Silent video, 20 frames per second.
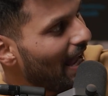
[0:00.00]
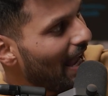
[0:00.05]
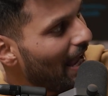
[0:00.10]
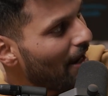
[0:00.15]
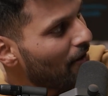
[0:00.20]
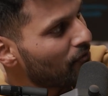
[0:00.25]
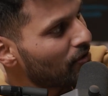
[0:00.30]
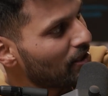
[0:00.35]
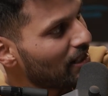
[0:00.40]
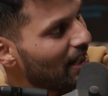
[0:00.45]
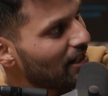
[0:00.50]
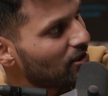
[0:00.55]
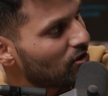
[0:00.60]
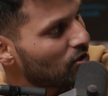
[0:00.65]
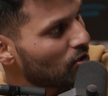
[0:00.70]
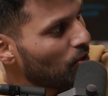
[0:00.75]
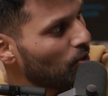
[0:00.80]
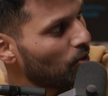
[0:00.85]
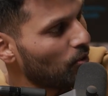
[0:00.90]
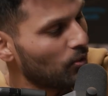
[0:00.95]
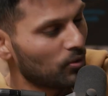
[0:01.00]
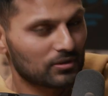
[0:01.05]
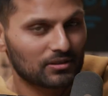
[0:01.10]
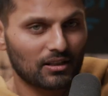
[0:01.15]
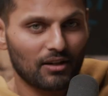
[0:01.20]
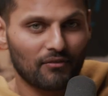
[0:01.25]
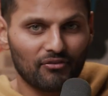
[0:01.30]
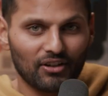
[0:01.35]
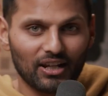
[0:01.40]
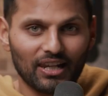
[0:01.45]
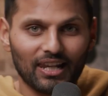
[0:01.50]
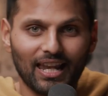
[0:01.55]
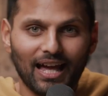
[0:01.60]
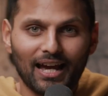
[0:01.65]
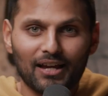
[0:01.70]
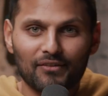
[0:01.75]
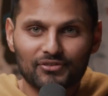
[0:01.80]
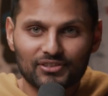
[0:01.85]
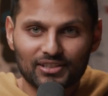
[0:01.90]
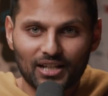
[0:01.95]
Everyday Tools for
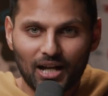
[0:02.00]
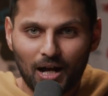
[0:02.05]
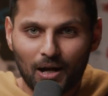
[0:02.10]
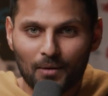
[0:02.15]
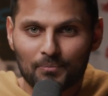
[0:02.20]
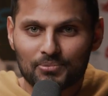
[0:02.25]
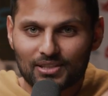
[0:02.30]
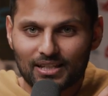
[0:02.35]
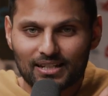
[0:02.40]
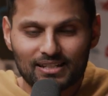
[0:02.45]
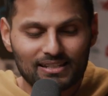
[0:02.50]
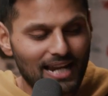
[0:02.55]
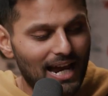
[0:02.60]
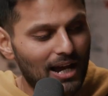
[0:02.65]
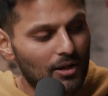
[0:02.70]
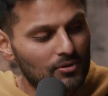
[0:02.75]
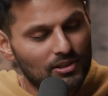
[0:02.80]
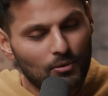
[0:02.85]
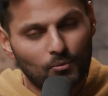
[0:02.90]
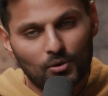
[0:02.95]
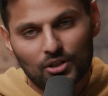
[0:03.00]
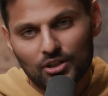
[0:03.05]
Life's Ups and Downs. I